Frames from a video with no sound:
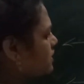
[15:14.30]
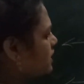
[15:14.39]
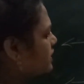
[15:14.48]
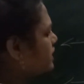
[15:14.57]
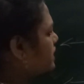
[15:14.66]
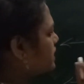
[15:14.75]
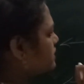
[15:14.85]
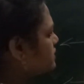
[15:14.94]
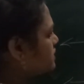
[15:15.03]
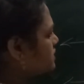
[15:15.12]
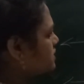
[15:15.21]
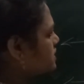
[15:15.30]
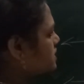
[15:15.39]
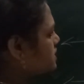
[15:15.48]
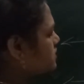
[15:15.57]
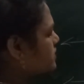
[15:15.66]
again
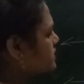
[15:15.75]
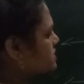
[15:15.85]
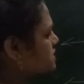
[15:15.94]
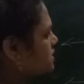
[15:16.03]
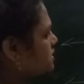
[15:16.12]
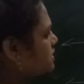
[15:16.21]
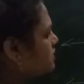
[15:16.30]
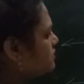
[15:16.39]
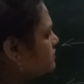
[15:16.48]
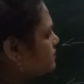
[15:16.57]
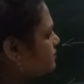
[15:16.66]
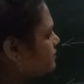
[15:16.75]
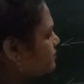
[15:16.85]
you can see